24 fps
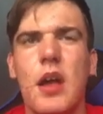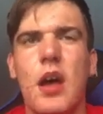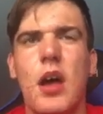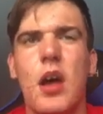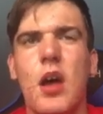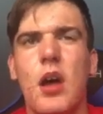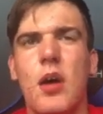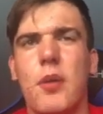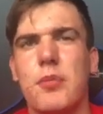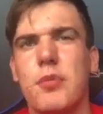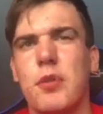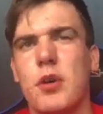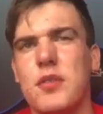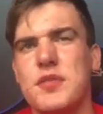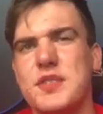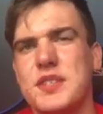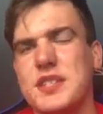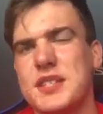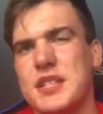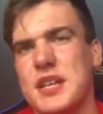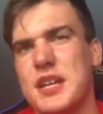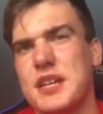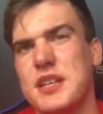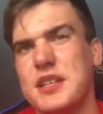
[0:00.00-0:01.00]

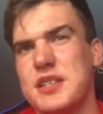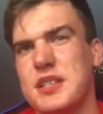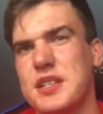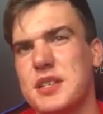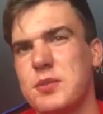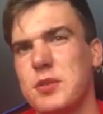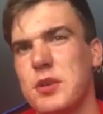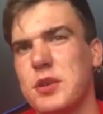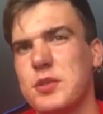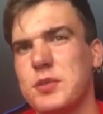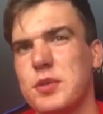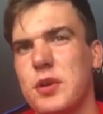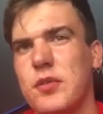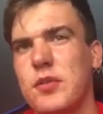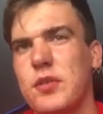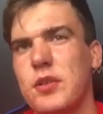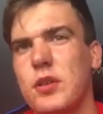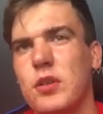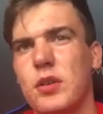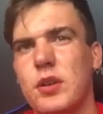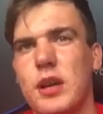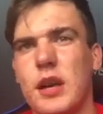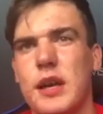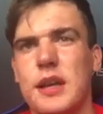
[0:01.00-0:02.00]
Privacy settings as well, it's worth a
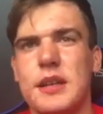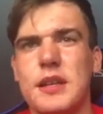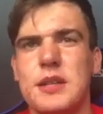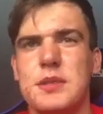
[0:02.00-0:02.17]
look at.